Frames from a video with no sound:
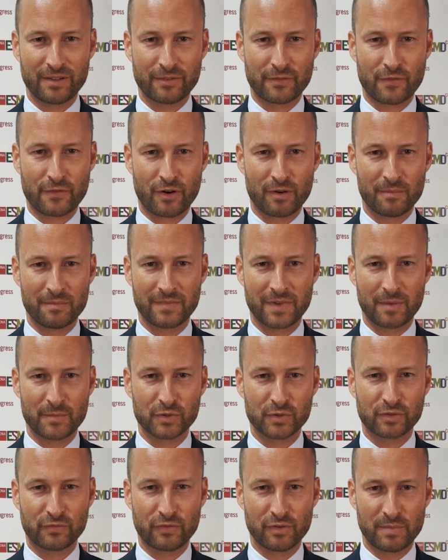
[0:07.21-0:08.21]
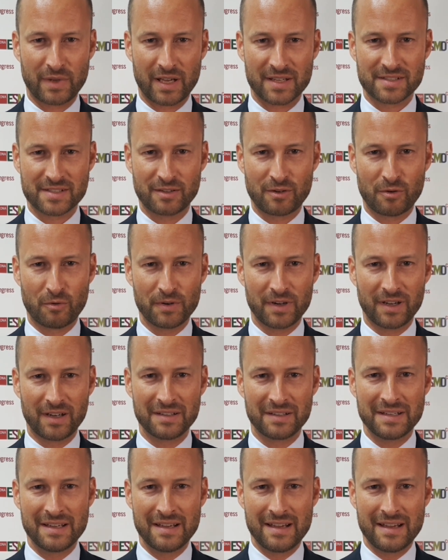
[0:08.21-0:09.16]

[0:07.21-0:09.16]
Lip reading: from beautiful Barcelona,